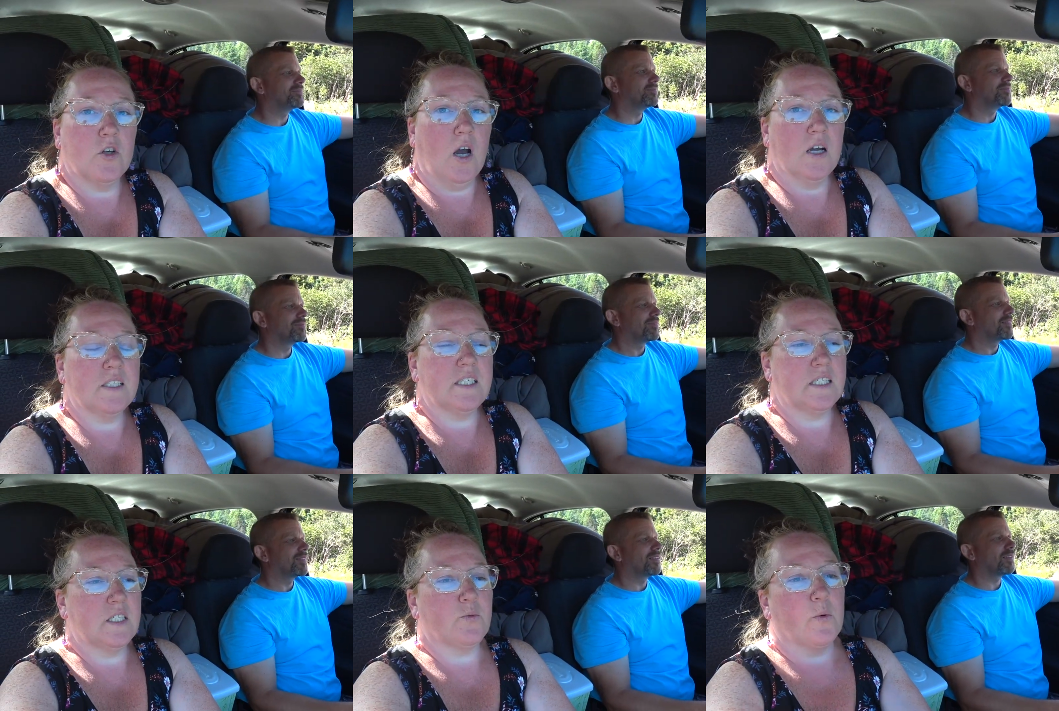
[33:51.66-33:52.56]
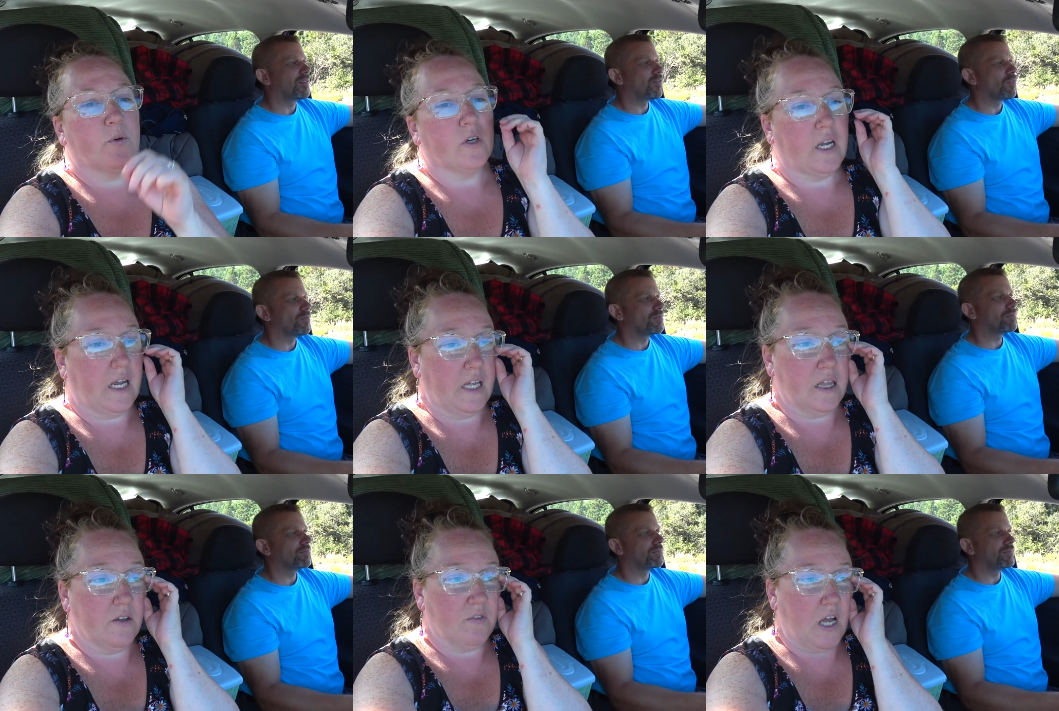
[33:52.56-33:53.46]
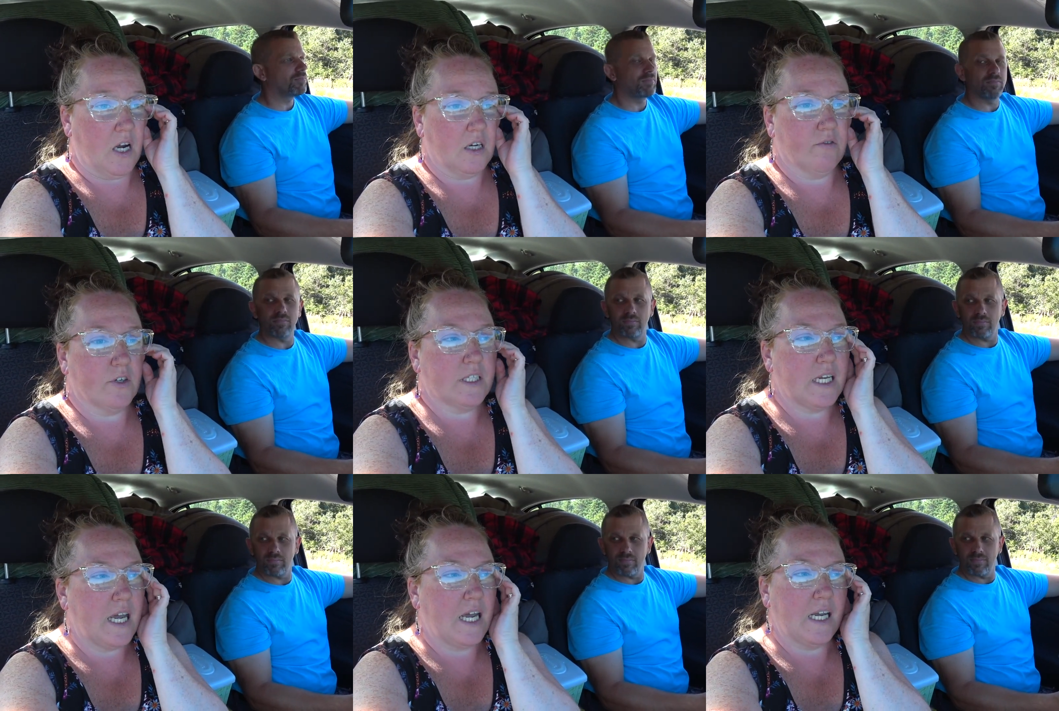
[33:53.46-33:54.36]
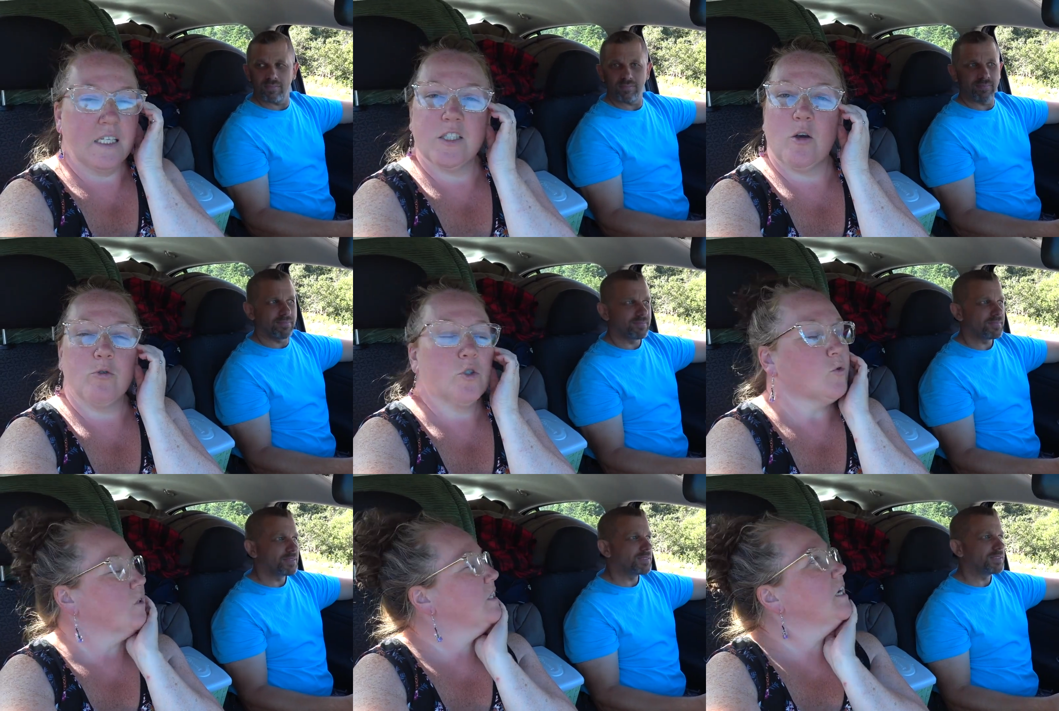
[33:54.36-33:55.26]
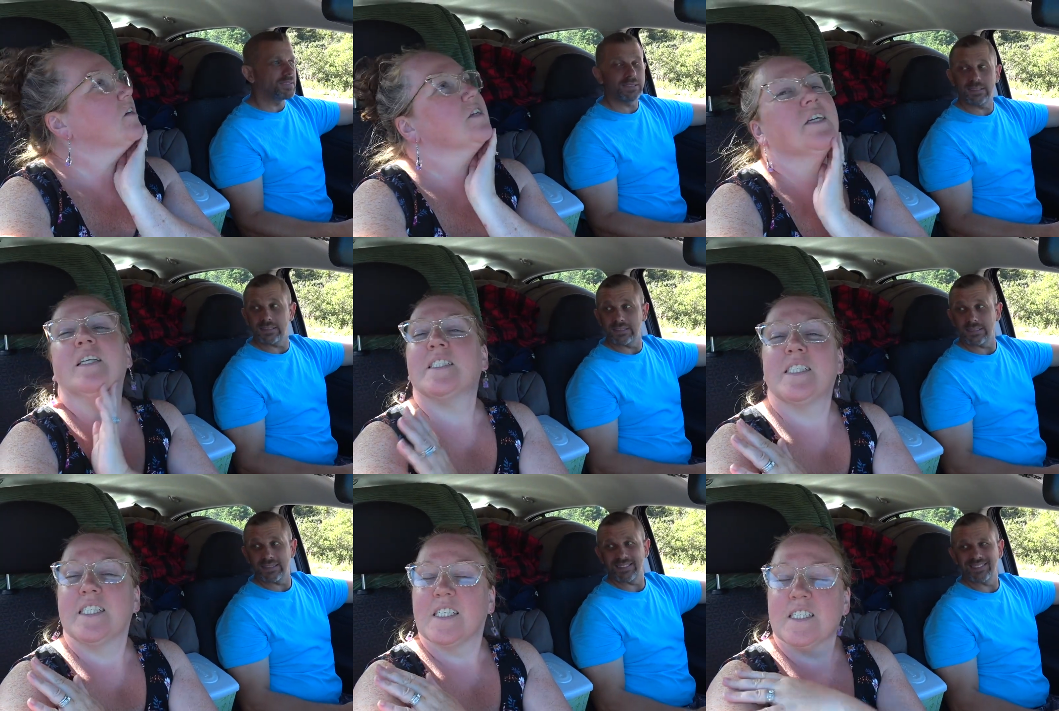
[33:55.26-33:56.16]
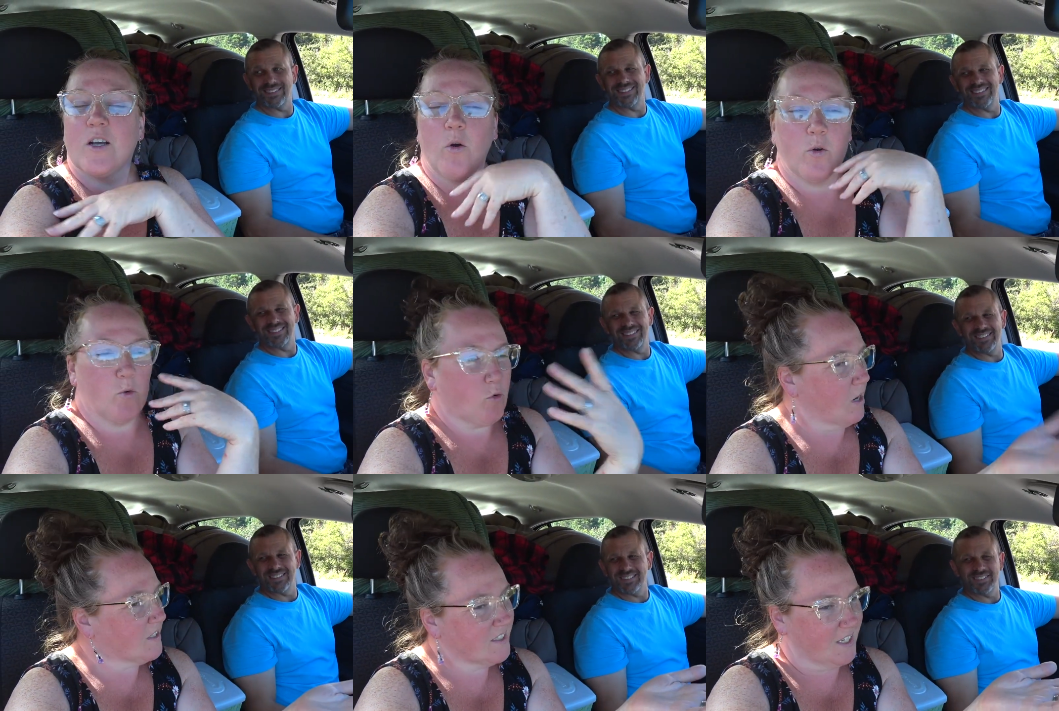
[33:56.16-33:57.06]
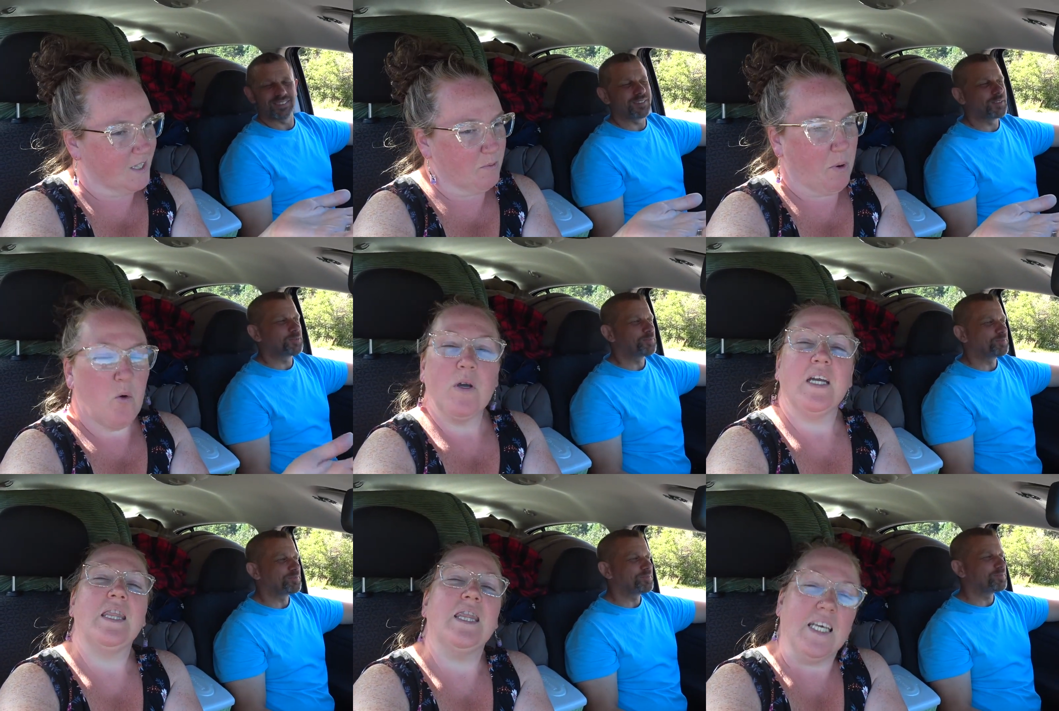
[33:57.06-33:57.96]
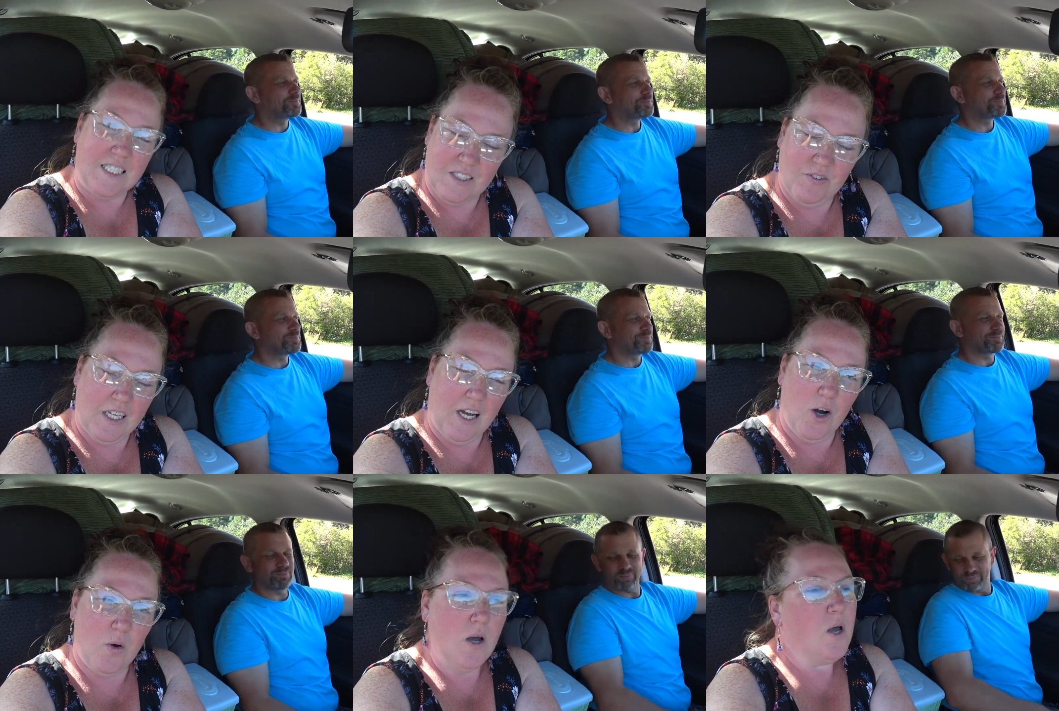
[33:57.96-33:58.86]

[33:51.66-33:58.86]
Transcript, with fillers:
Speaker 1: guys, this is where we're going to end the vlog for today. So sorry you're not going to get to see us go across on the boat in this video.